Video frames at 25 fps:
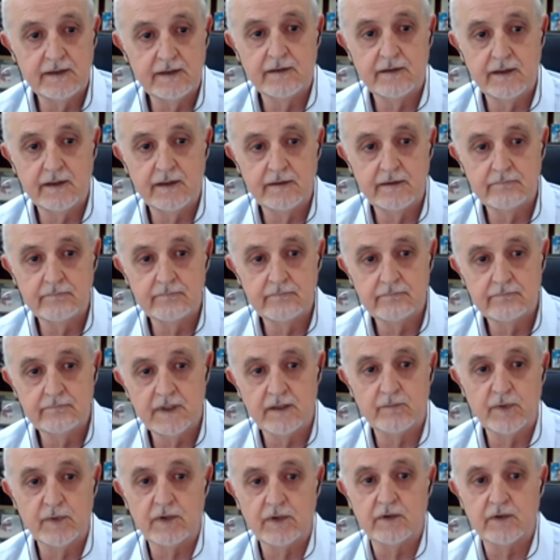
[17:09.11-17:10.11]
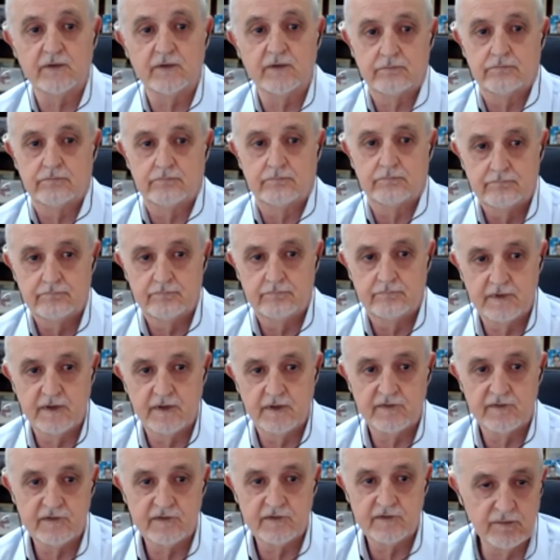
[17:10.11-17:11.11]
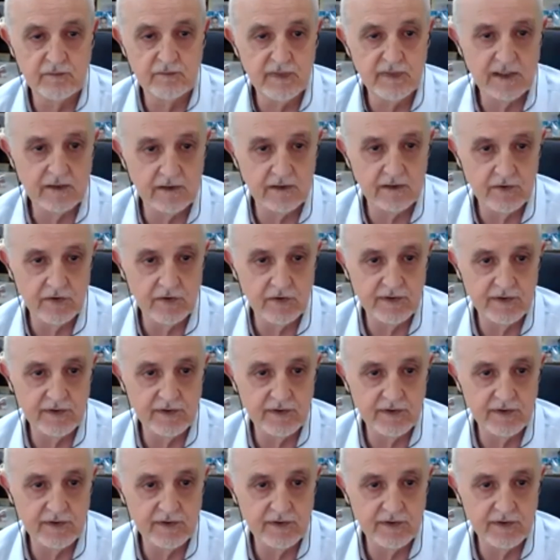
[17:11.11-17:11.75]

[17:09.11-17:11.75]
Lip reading: documents and things, because